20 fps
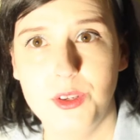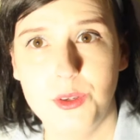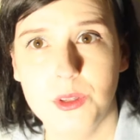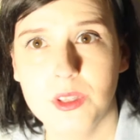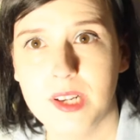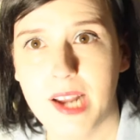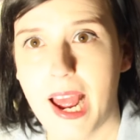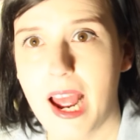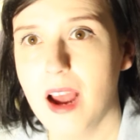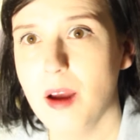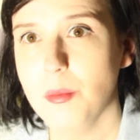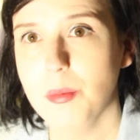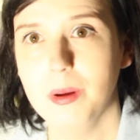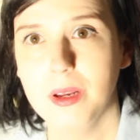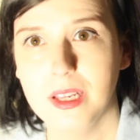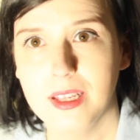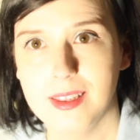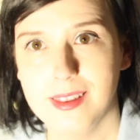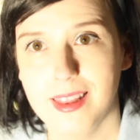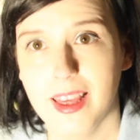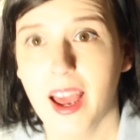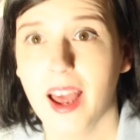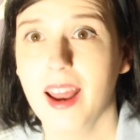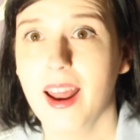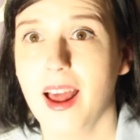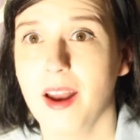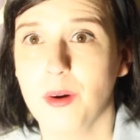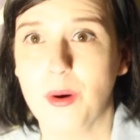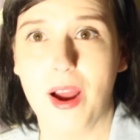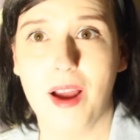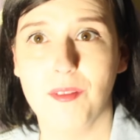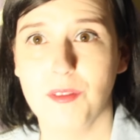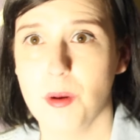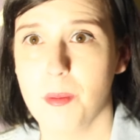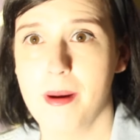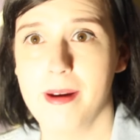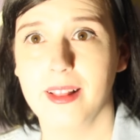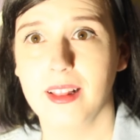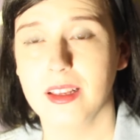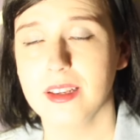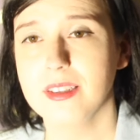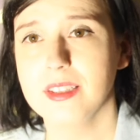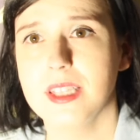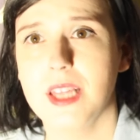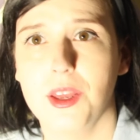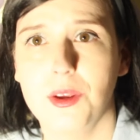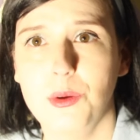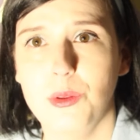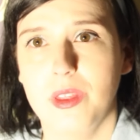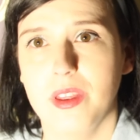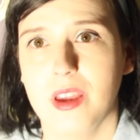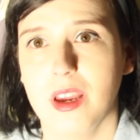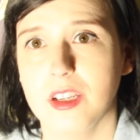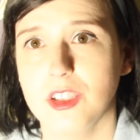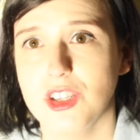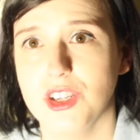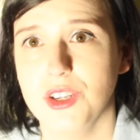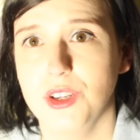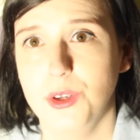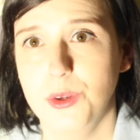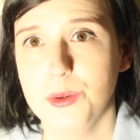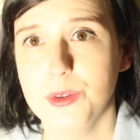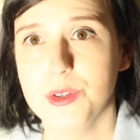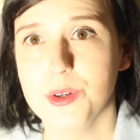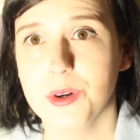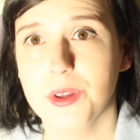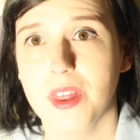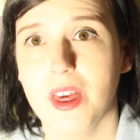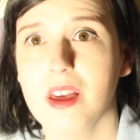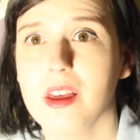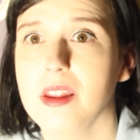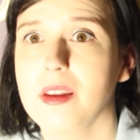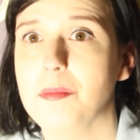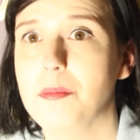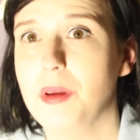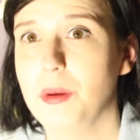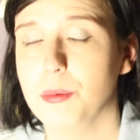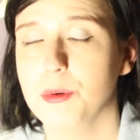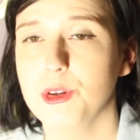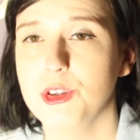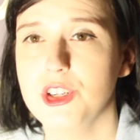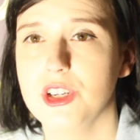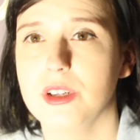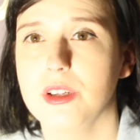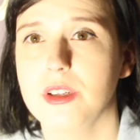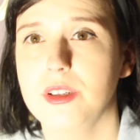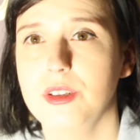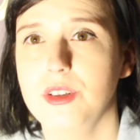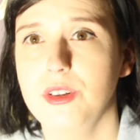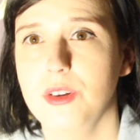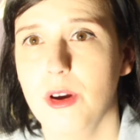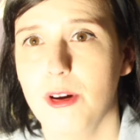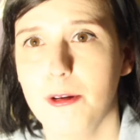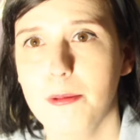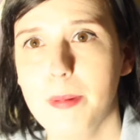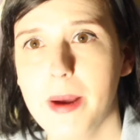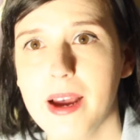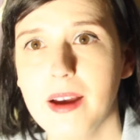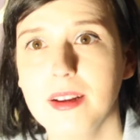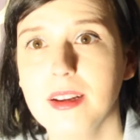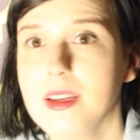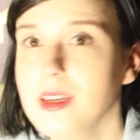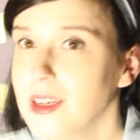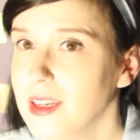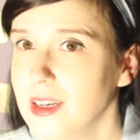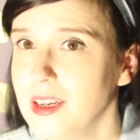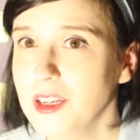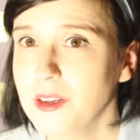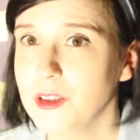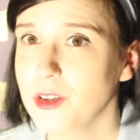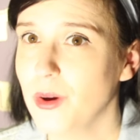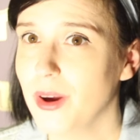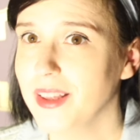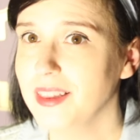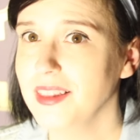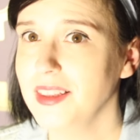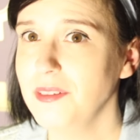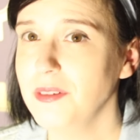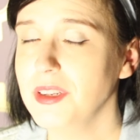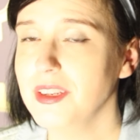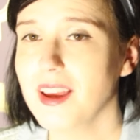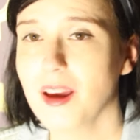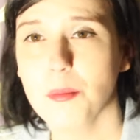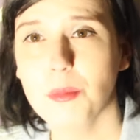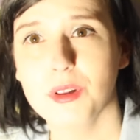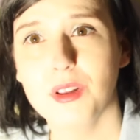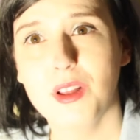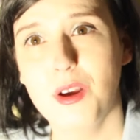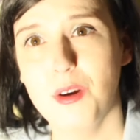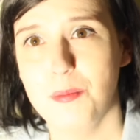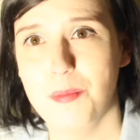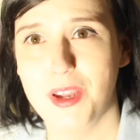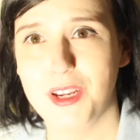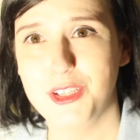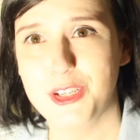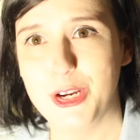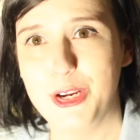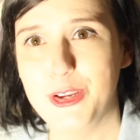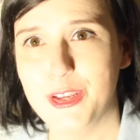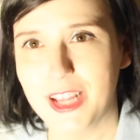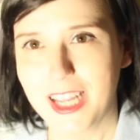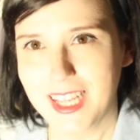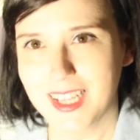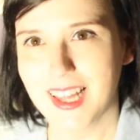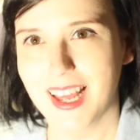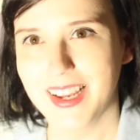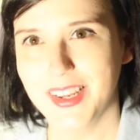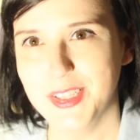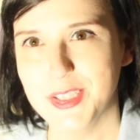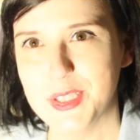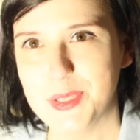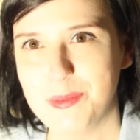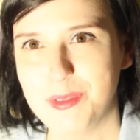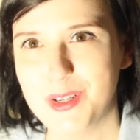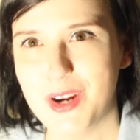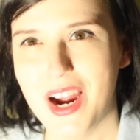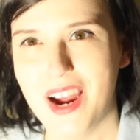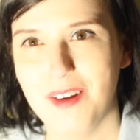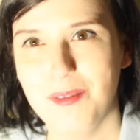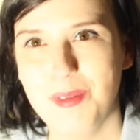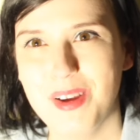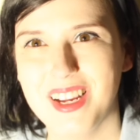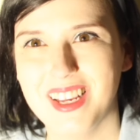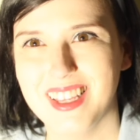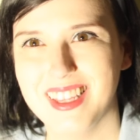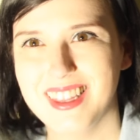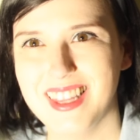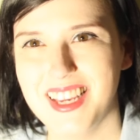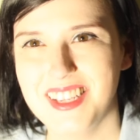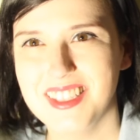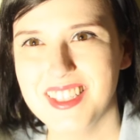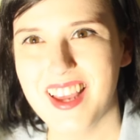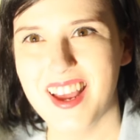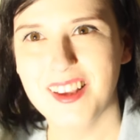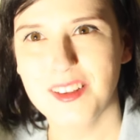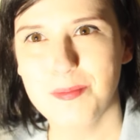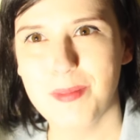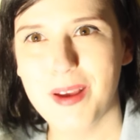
use an app that I don't have on my list that you think I should use or that people should know about, go ahead and leave it down below. Make sure you click like and subscribe. Thanks guys,